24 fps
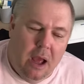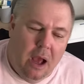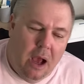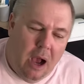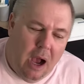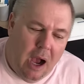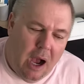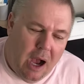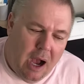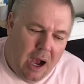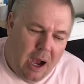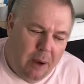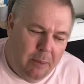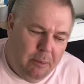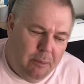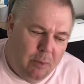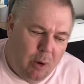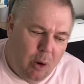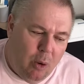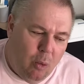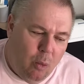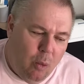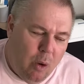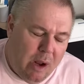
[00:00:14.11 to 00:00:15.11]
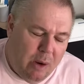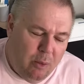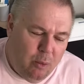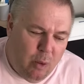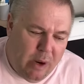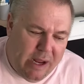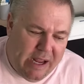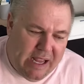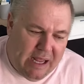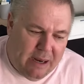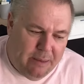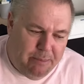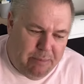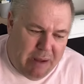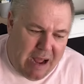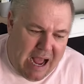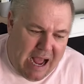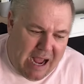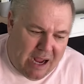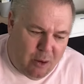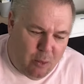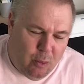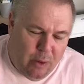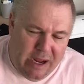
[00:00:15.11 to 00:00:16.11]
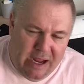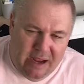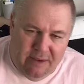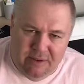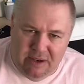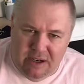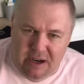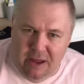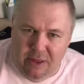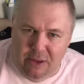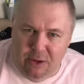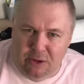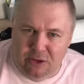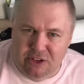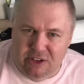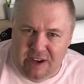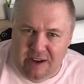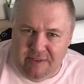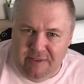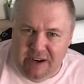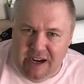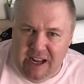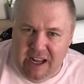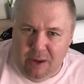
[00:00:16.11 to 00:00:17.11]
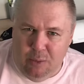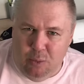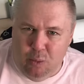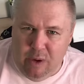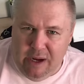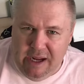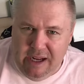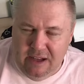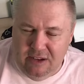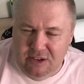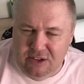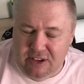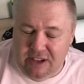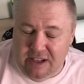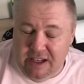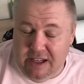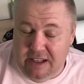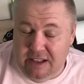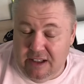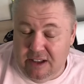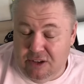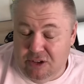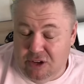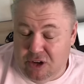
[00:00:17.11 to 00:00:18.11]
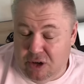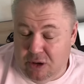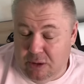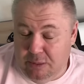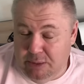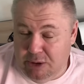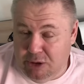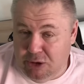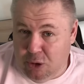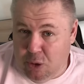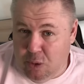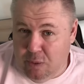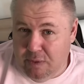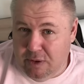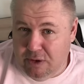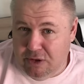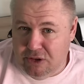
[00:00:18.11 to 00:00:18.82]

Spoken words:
When we get back, we have another 7, 8 weeks and then the term is over.